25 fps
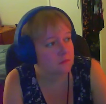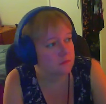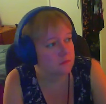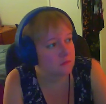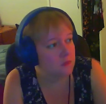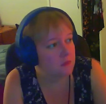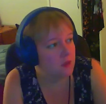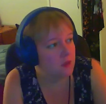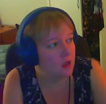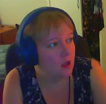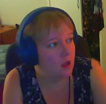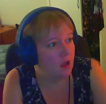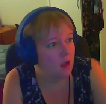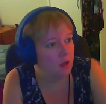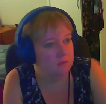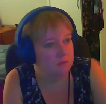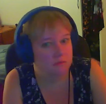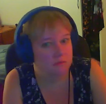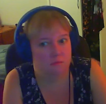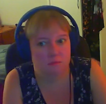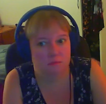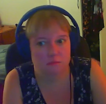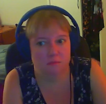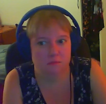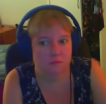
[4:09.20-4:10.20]

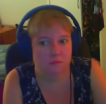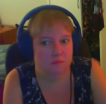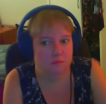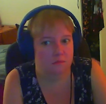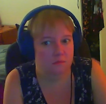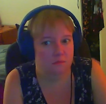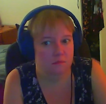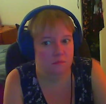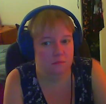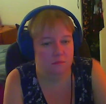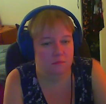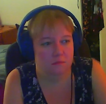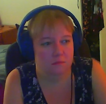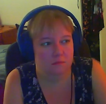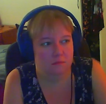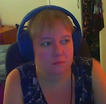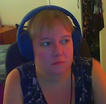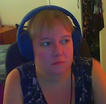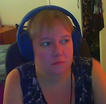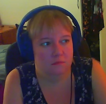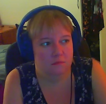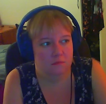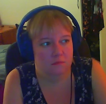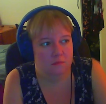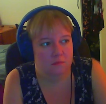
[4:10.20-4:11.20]

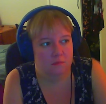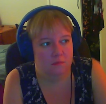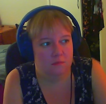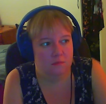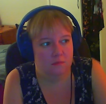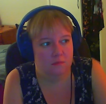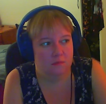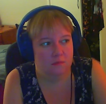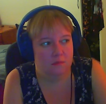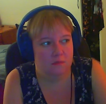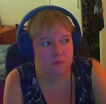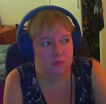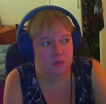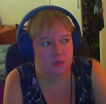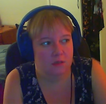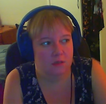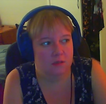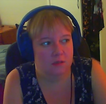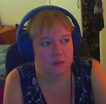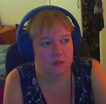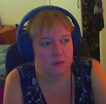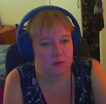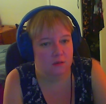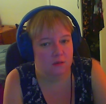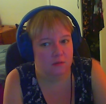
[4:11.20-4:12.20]

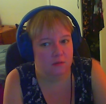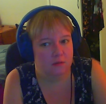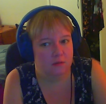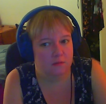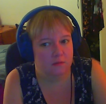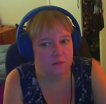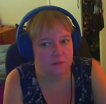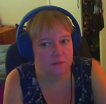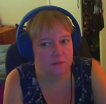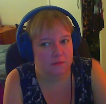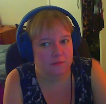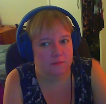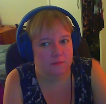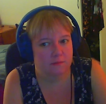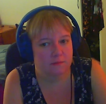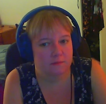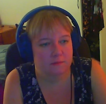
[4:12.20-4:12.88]
[no speech]